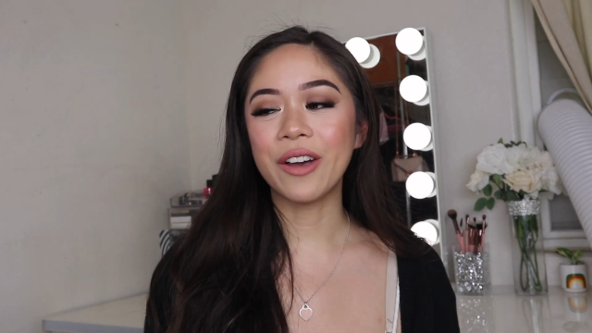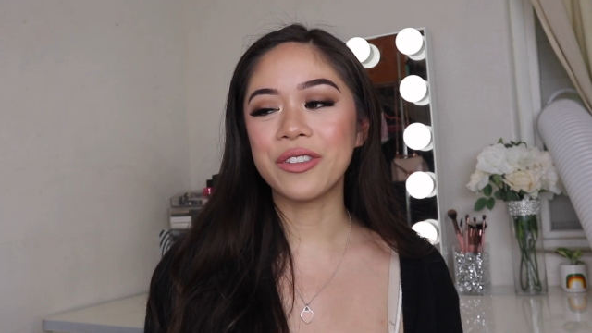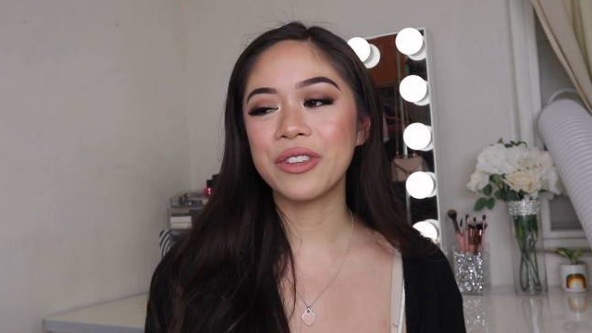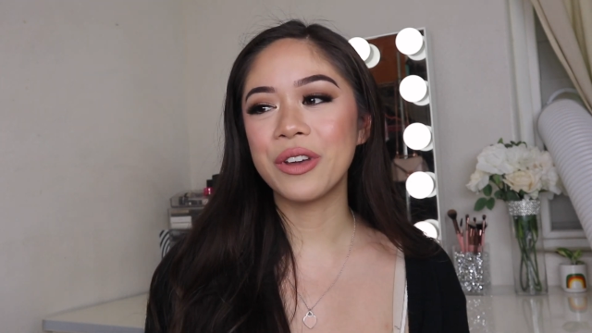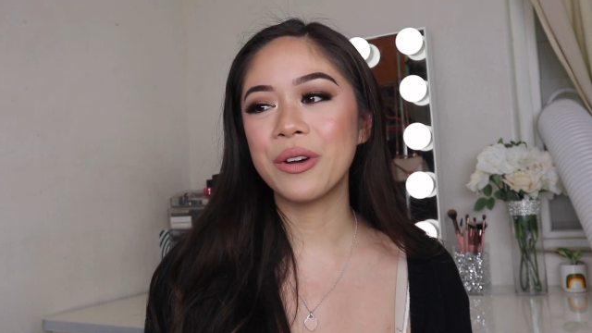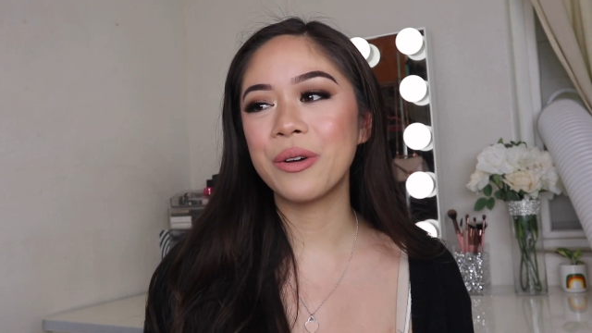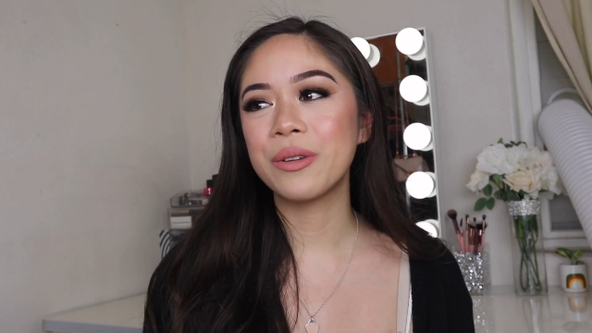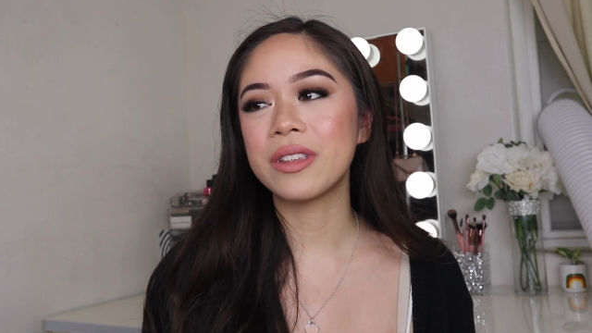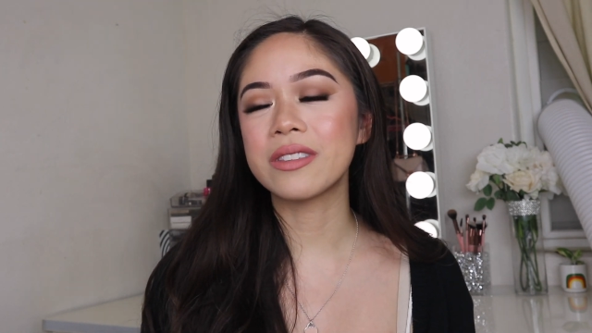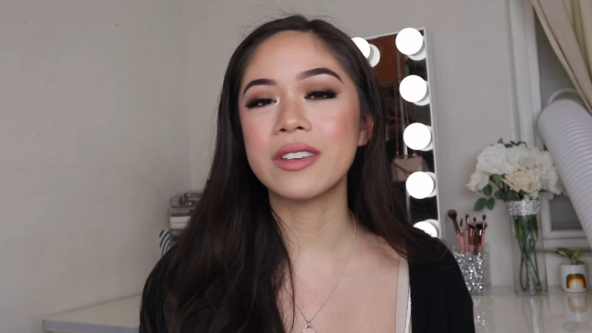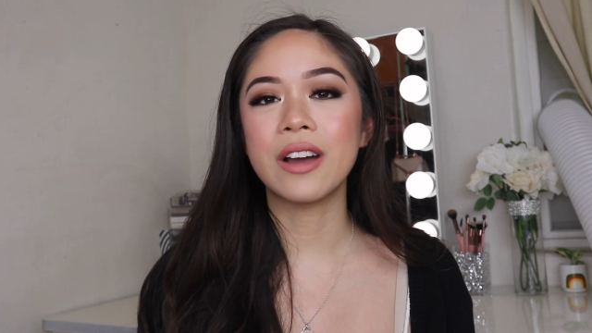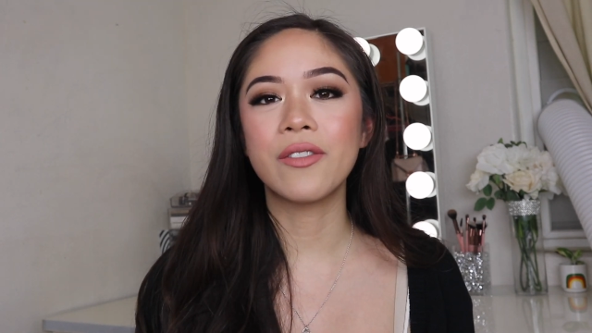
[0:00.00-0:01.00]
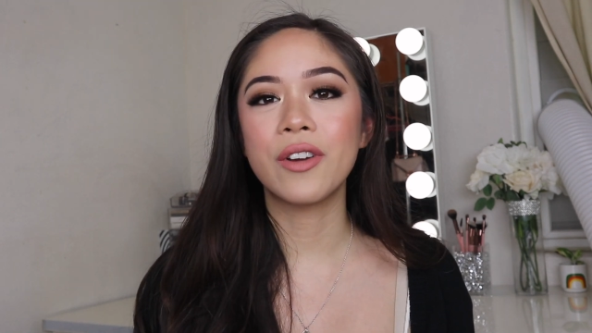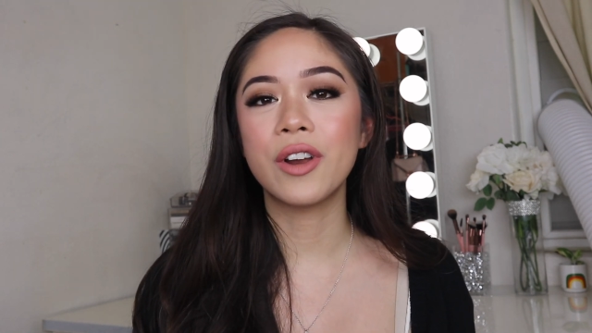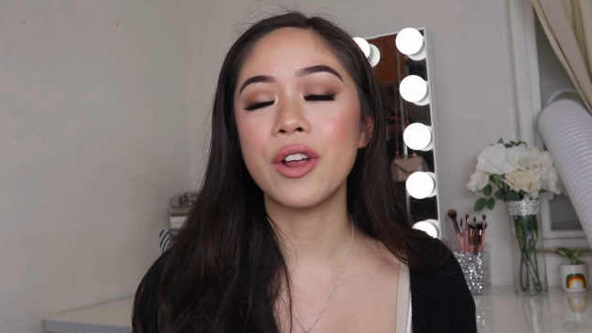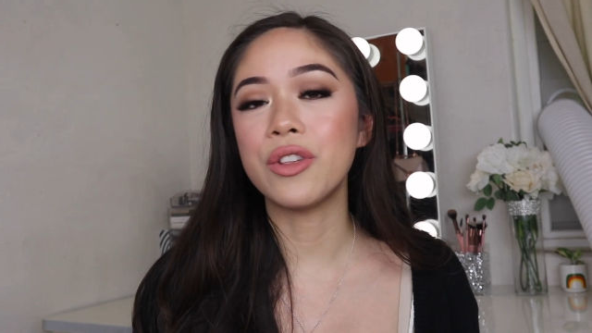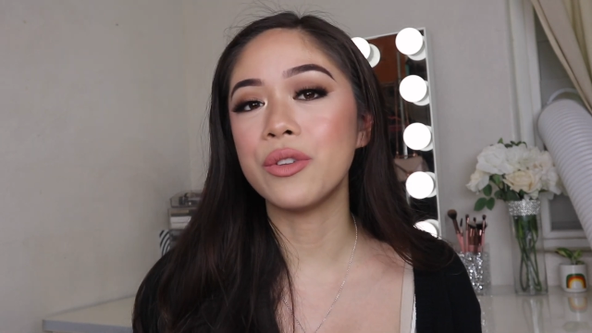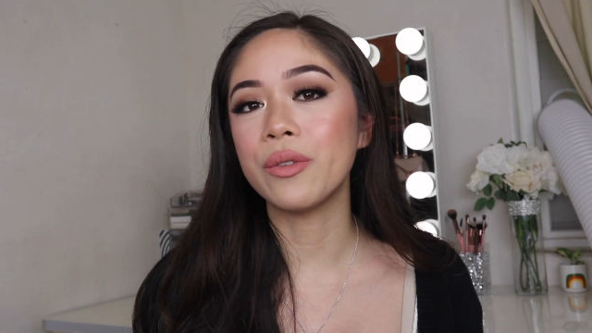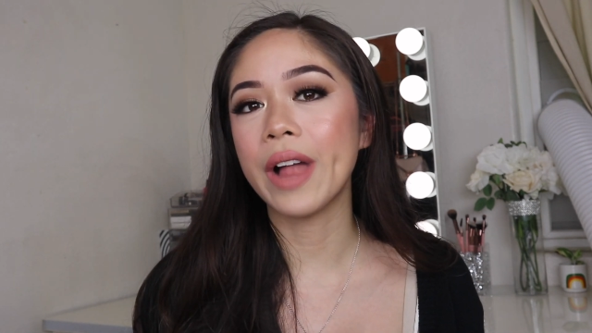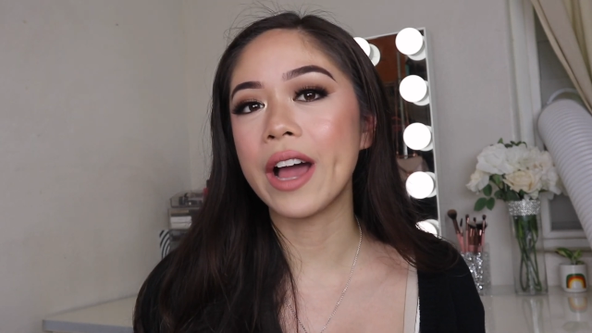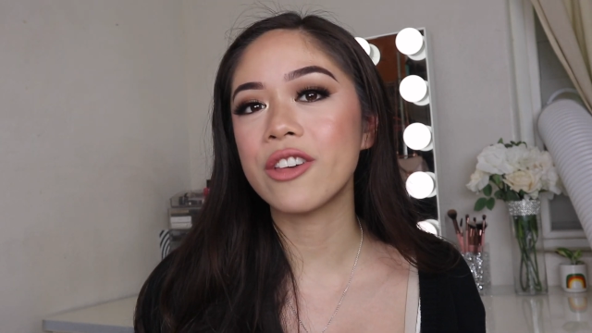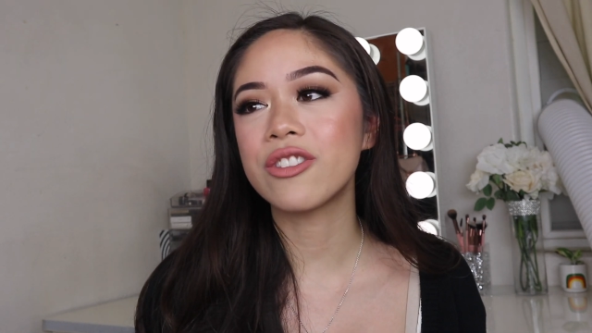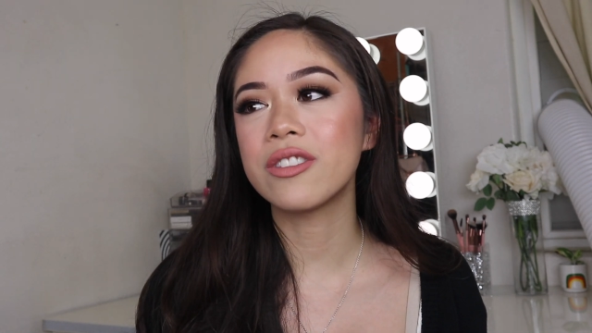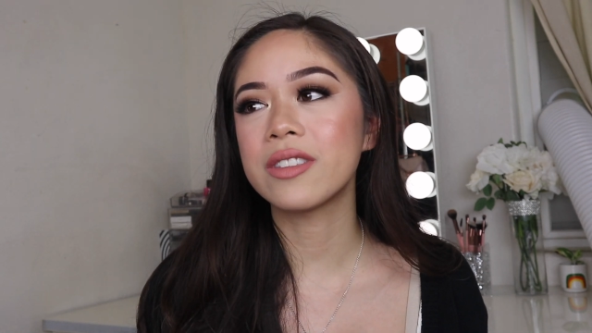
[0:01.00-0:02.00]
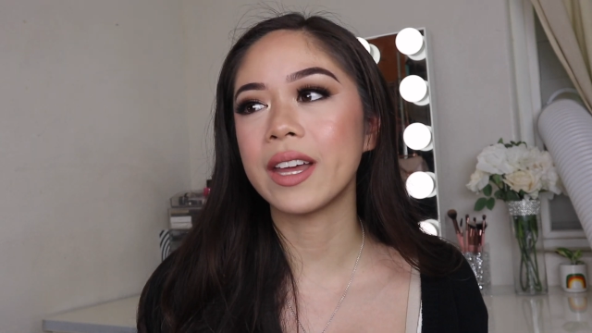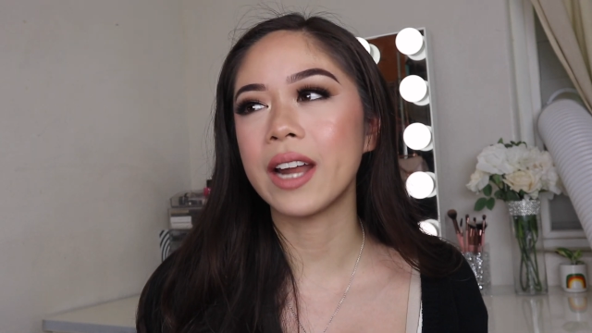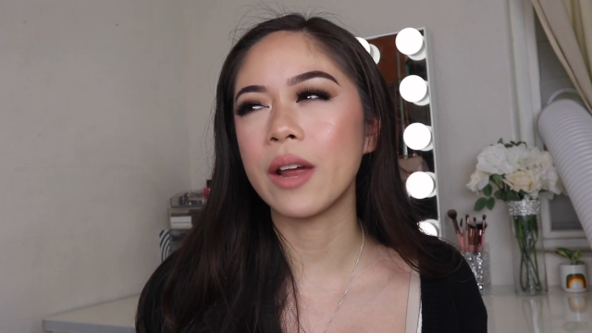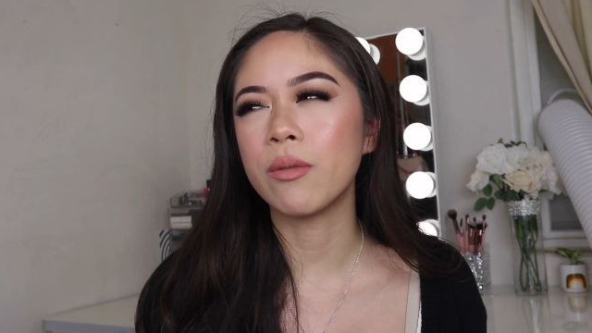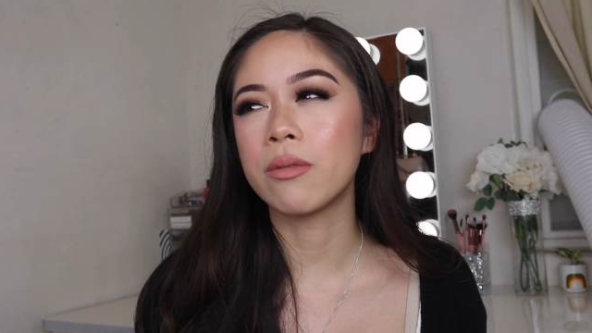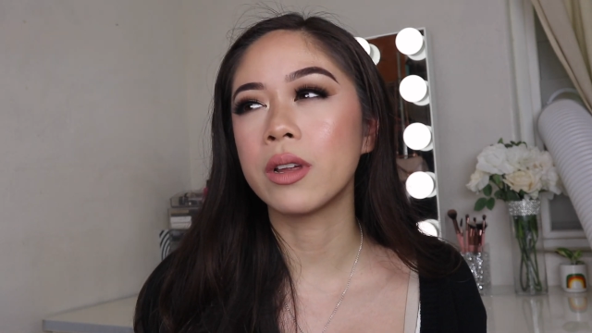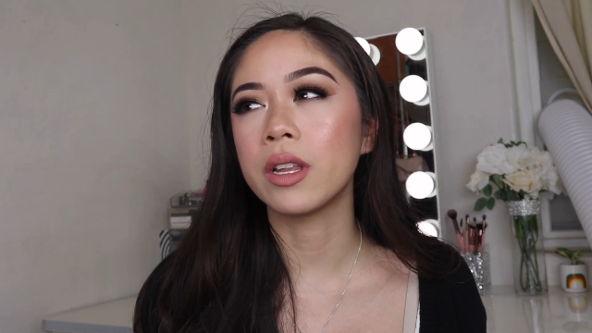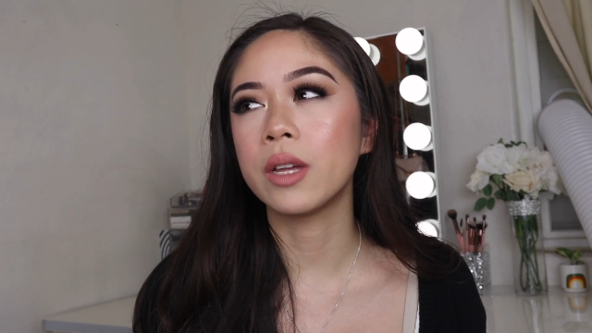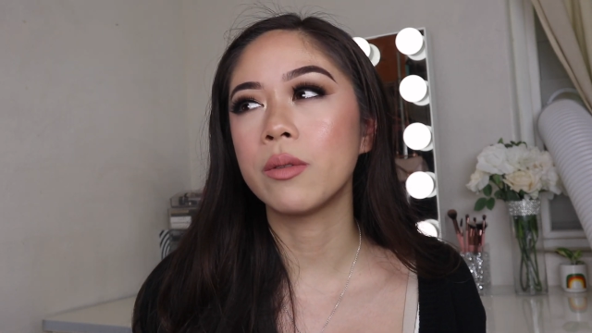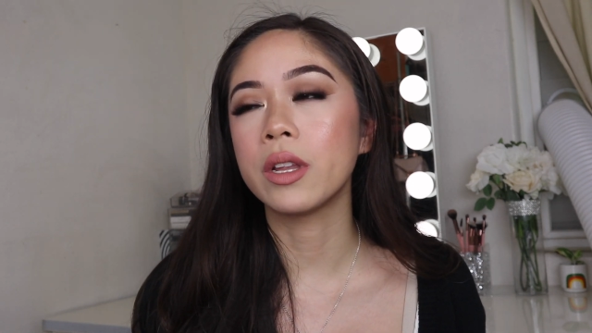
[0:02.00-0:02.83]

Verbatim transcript: also discovered new lashes that I really,